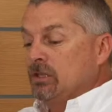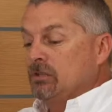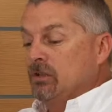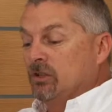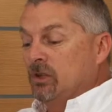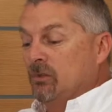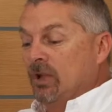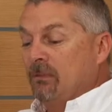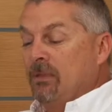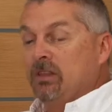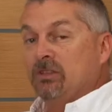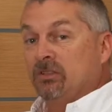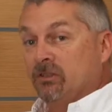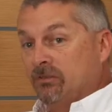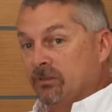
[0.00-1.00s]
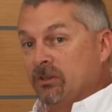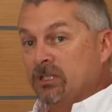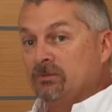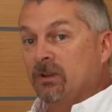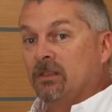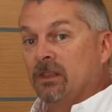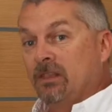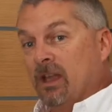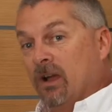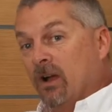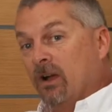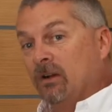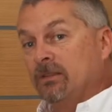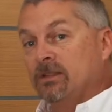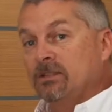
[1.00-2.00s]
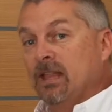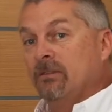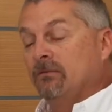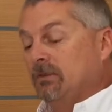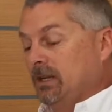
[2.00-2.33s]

So you want to make sure, first of all, that they are on the same